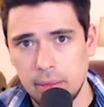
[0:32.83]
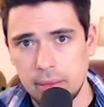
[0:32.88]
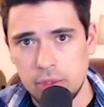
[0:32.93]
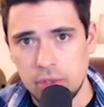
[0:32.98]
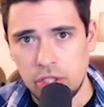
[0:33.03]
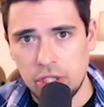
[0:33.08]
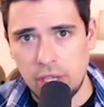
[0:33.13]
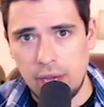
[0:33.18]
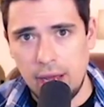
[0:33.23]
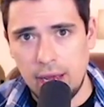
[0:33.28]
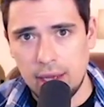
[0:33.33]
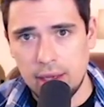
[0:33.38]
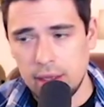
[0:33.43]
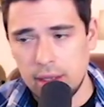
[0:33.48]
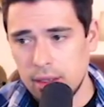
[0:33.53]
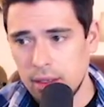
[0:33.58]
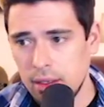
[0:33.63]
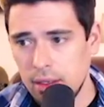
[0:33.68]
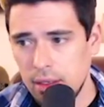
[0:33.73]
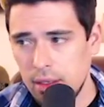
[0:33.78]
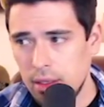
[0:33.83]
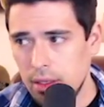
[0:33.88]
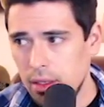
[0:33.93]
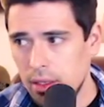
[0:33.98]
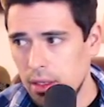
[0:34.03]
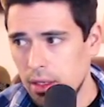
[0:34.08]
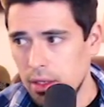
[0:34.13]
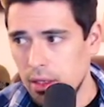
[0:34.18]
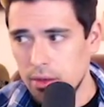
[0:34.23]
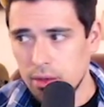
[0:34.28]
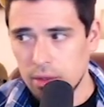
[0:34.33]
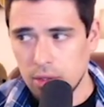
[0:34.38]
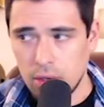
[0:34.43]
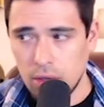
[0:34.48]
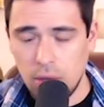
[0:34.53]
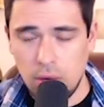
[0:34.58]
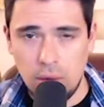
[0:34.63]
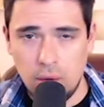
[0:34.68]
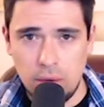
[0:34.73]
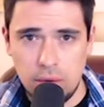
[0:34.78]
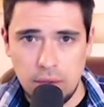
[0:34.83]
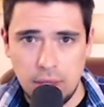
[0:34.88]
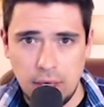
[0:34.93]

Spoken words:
jack in the cold.